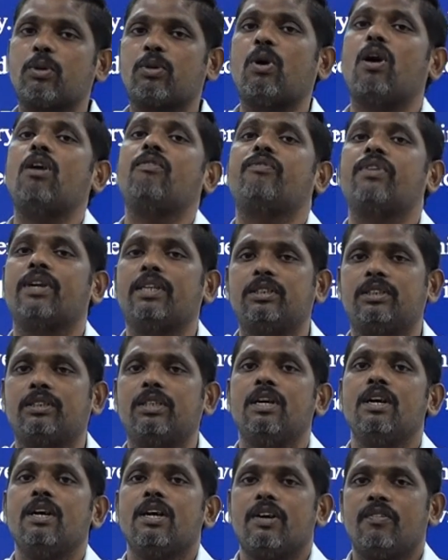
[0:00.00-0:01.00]
Conference
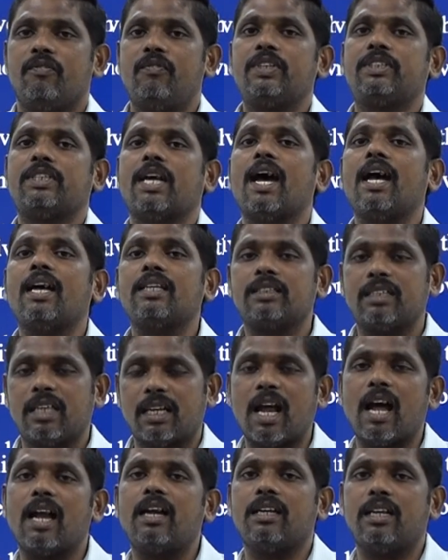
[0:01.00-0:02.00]
which has
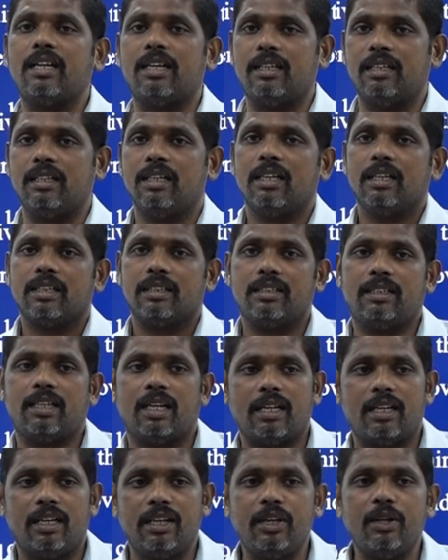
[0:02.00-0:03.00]
heralded the
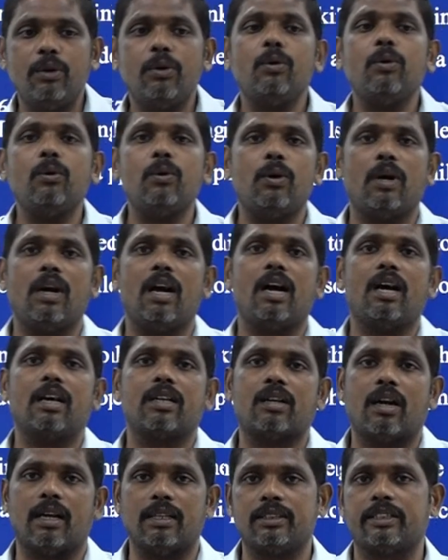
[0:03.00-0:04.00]
new
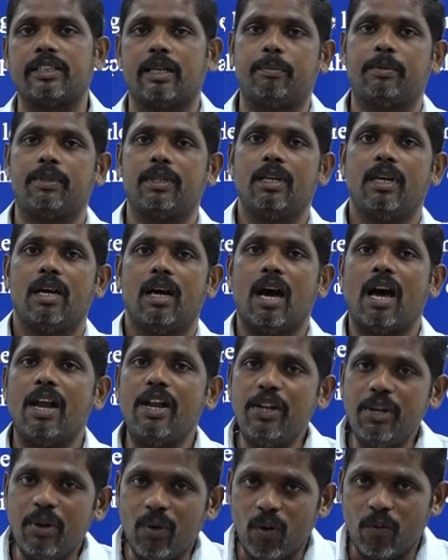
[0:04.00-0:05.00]
concept, a
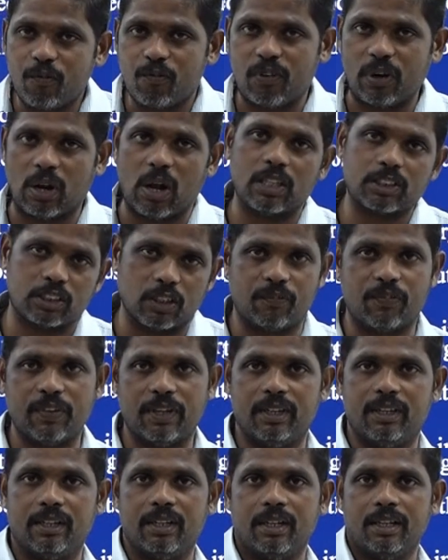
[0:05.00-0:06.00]
new
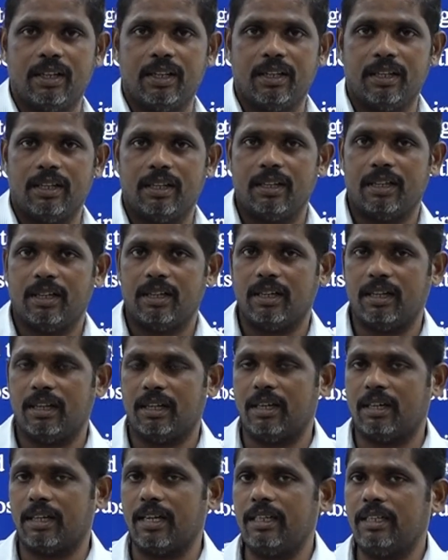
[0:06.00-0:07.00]
philosophy,
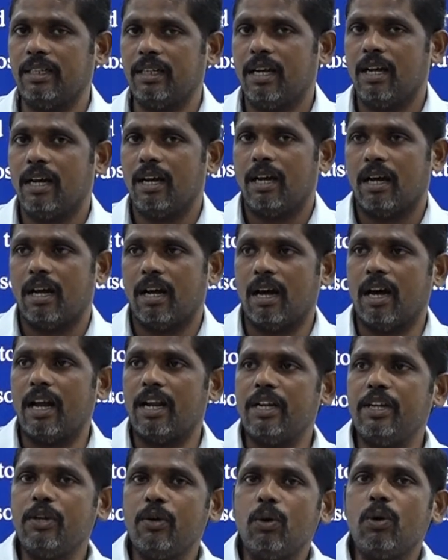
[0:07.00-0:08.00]
alright, a
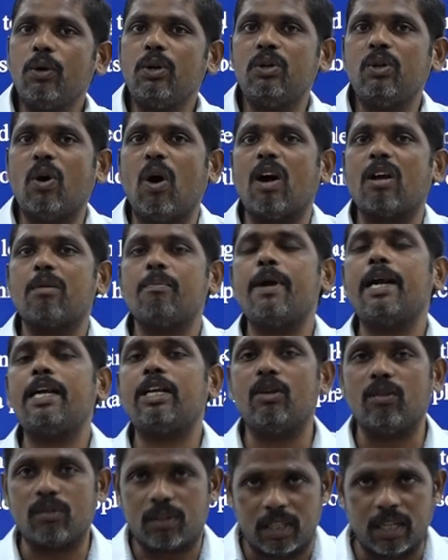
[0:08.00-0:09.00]
new
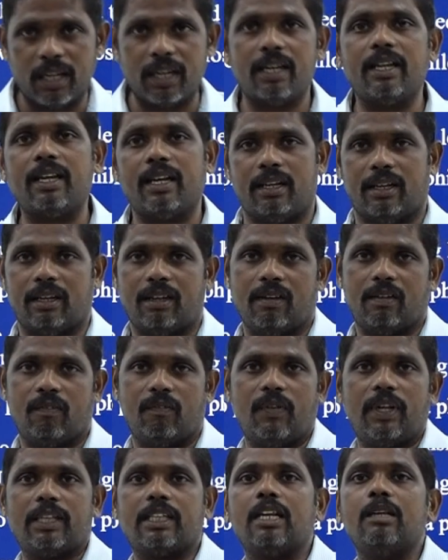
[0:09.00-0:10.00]
normative theory
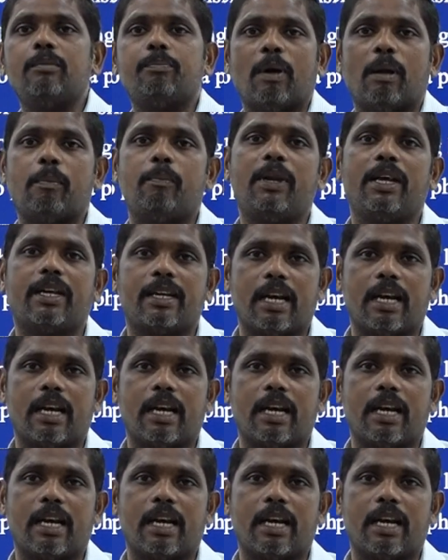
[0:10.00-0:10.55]
within public